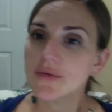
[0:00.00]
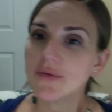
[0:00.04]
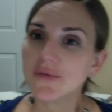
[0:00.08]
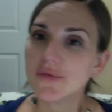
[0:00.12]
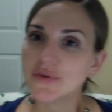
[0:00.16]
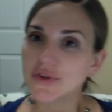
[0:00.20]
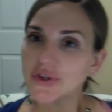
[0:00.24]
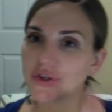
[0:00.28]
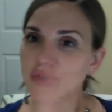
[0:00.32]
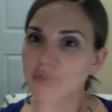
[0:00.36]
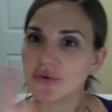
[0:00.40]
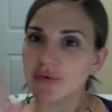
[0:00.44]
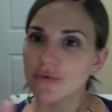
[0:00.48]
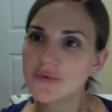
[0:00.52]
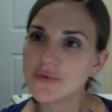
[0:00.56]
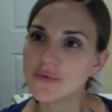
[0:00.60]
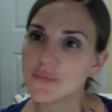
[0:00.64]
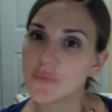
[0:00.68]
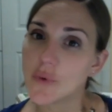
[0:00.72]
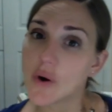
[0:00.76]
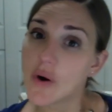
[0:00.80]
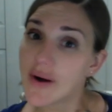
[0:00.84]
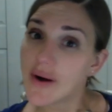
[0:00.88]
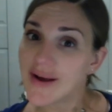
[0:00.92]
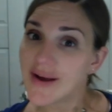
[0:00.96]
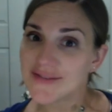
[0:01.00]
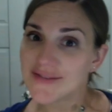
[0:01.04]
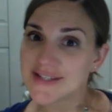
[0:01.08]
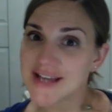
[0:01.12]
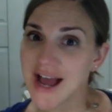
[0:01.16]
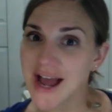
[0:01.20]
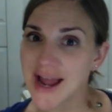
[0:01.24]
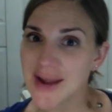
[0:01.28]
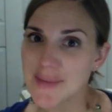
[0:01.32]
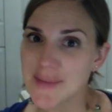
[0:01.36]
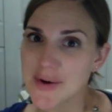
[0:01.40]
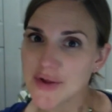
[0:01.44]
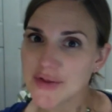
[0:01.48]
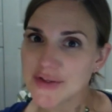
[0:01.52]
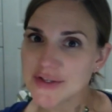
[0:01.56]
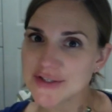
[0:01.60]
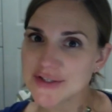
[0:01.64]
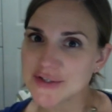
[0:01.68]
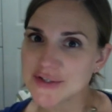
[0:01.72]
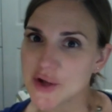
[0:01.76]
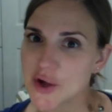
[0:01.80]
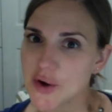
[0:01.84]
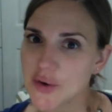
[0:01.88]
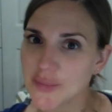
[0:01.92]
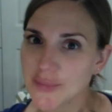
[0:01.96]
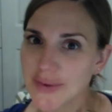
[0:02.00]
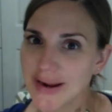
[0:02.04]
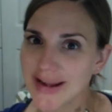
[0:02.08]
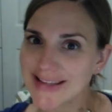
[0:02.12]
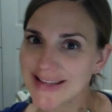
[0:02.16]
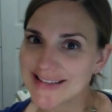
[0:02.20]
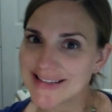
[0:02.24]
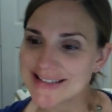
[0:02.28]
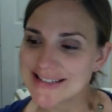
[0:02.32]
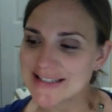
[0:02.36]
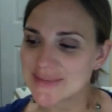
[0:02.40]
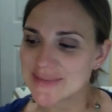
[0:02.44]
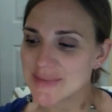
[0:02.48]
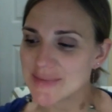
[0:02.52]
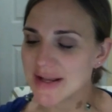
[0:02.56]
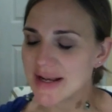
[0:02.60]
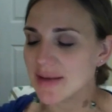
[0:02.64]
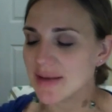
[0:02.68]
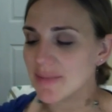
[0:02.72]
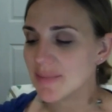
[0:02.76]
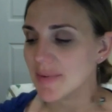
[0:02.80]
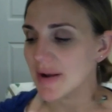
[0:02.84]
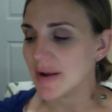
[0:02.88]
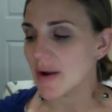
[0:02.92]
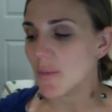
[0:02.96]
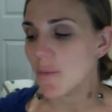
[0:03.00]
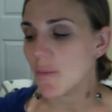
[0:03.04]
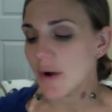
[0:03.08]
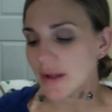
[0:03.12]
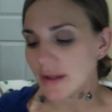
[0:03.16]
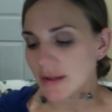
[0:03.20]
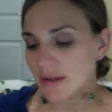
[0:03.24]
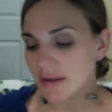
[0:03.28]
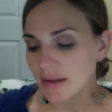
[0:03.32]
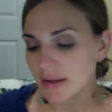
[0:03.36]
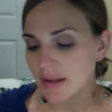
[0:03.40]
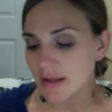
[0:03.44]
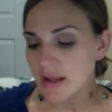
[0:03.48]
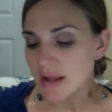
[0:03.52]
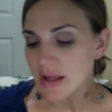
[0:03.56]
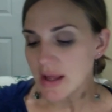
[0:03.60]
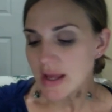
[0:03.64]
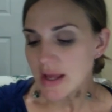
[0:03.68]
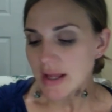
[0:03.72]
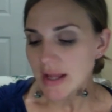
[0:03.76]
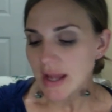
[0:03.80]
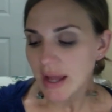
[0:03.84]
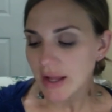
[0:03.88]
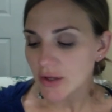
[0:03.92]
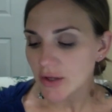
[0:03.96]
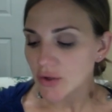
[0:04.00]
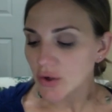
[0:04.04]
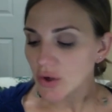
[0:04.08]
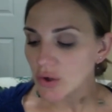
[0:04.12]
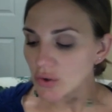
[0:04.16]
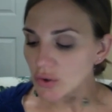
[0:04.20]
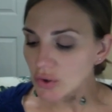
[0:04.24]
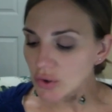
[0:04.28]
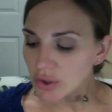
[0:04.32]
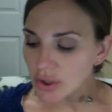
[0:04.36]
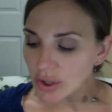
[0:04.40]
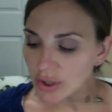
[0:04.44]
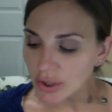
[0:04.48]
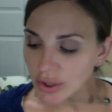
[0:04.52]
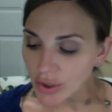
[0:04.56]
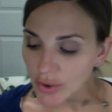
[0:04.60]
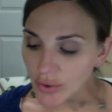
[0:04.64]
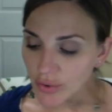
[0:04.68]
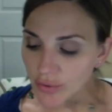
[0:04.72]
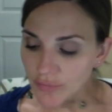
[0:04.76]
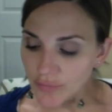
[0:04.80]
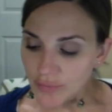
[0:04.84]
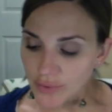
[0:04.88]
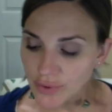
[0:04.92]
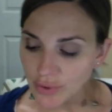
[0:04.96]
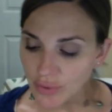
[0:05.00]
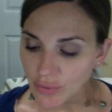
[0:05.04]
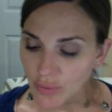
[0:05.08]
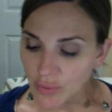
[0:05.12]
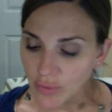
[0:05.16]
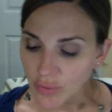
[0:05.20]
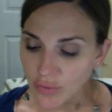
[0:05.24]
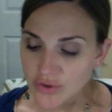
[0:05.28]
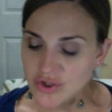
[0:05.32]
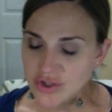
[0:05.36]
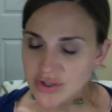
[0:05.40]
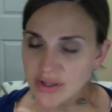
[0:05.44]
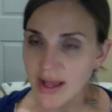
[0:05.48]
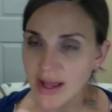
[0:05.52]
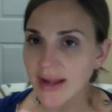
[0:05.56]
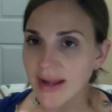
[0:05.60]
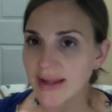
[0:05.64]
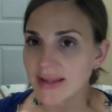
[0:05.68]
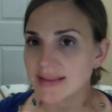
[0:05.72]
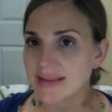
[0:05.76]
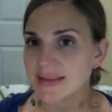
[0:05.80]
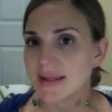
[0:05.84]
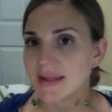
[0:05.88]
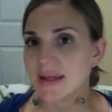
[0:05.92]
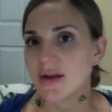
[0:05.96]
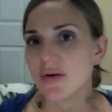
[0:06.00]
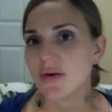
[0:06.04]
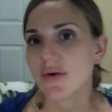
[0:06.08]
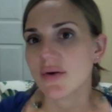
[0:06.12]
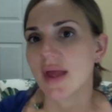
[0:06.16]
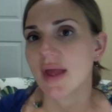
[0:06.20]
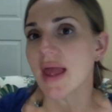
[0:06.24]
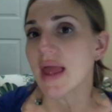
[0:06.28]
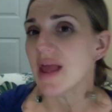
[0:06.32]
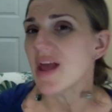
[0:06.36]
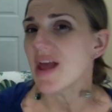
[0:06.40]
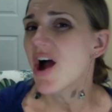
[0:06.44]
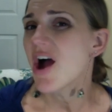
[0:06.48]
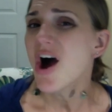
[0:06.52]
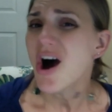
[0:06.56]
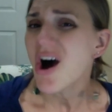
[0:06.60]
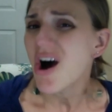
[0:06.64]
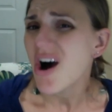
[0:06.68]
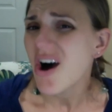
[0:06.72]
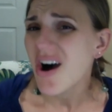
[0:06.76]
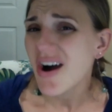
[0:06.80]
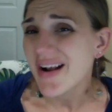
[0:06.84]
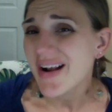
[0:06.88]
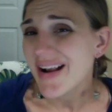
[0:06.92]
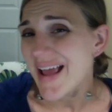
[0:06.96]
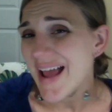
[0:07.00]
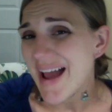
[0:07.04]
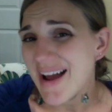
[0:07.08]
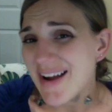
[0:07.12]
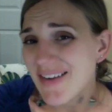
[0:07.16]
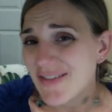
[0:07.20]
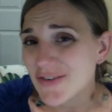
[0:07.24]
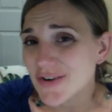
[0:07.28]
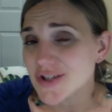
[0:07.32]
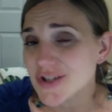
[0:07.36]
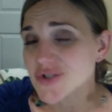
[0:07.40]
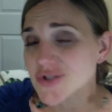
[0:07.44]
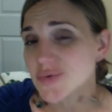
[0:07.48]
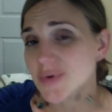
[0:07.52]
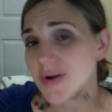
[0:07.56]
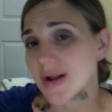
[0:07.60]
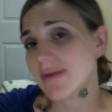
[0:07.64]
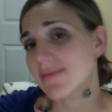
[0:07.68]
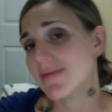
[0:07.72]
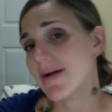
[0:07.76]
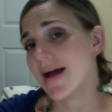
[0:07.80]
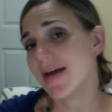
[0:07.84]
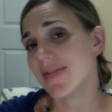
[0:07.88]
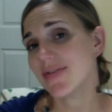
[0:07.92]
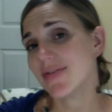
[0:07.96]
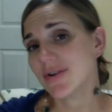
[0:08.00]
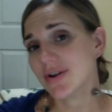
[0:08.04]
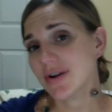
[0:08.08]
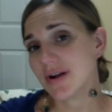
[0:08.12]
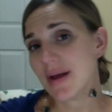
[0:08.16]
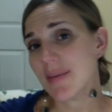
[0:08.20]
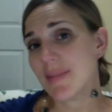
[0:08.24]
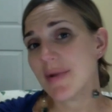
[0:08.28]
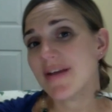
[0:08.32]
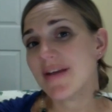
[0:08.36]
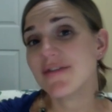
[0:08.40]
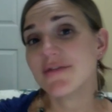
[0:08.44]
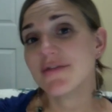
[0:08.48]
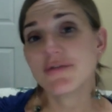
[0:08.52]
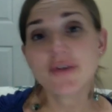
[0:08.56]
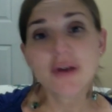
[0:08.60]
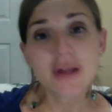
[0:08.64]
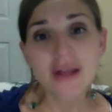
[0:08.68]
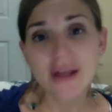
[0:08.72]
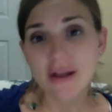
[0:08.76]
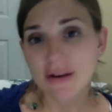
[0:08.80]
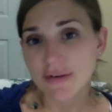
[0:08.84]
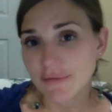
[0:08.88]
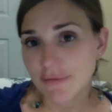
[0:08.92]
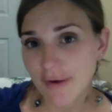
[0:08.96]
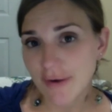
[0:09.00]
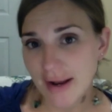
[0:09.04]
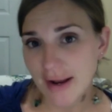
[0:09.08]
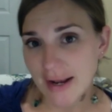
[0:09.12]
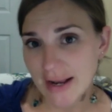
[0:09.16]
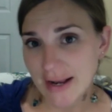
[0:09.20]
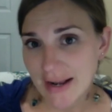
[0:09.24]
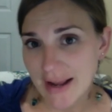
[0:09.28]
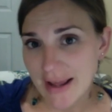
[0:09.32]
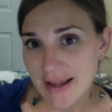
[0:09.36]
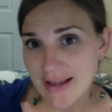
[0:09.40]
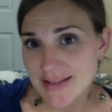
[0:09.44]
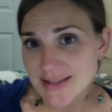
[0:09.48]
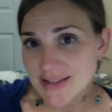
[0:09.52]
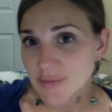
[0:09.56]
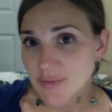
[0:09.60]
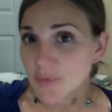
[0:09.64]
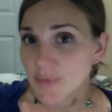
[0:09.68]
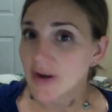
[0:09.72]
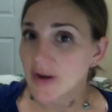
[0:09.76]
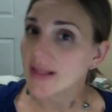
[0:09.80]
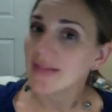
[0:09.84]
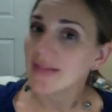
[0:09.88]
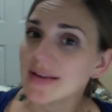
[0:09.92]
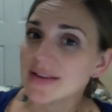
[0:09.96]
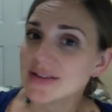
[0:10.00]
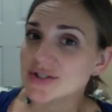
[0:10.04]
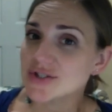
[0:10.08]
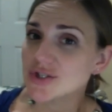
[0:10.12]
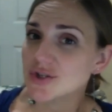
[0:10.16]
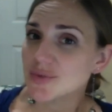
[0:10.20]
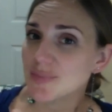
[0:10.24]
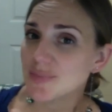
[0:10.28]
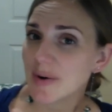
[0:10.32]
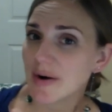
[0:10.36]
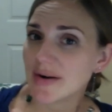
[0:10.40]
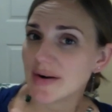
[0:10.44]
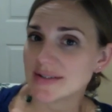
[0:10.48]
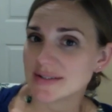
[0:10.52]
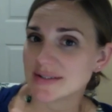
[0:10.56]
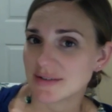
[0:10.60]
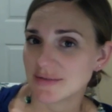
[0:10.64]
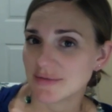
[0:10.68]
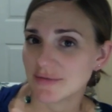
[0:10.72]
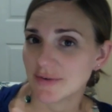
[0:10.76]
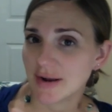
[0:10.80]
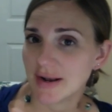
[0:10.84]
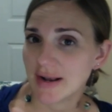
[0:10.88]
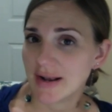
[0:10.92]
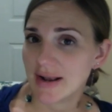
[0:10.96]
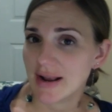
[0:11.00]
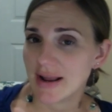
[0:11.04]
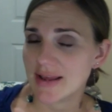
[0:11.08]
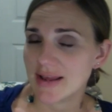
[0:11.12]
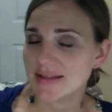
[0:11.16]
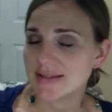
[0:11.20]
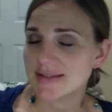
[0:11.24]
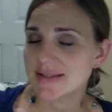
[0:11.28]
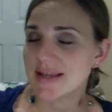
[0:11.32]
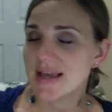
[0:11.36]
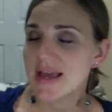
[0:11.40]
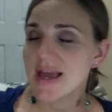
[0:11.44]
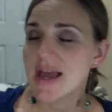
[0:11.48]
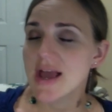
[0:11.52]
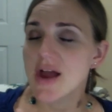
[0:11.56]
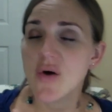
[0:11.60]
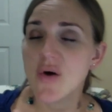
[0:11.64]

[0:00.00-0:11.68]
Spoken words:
you won't have time on this call right this minute, but I want you to kind of look over your whole July and think, okay, on average, would I rather, am I free on Friday nights? And would I to do parties on Friday nights?